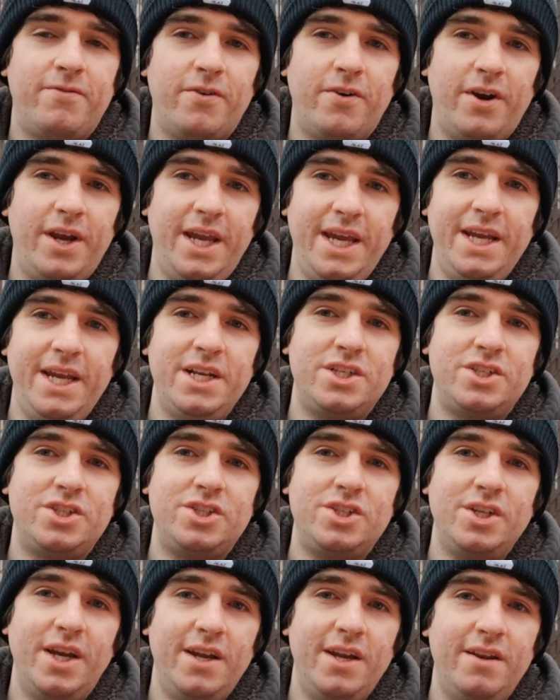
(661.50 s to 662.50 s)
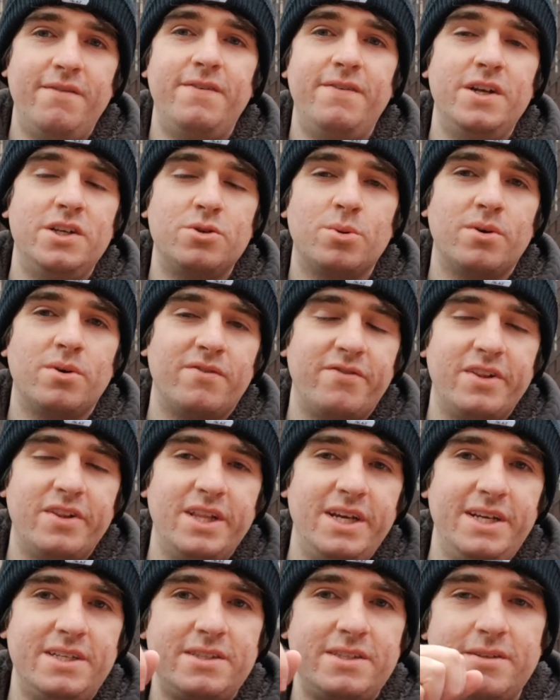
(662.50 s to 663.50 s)
for each individual
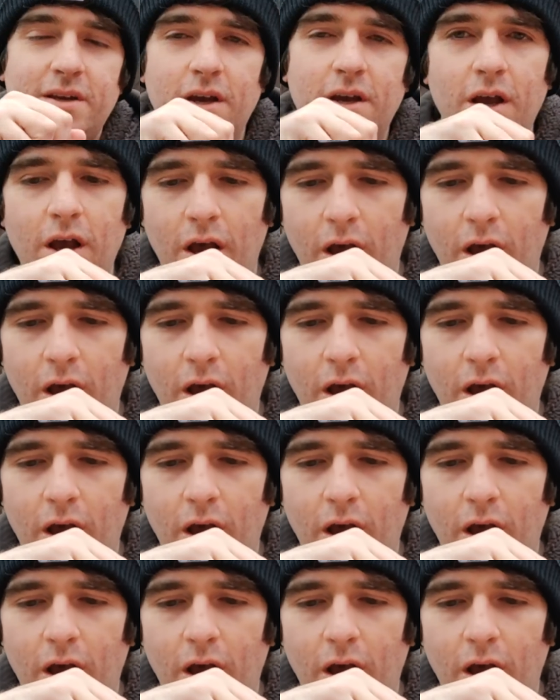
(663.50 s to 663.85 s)
release.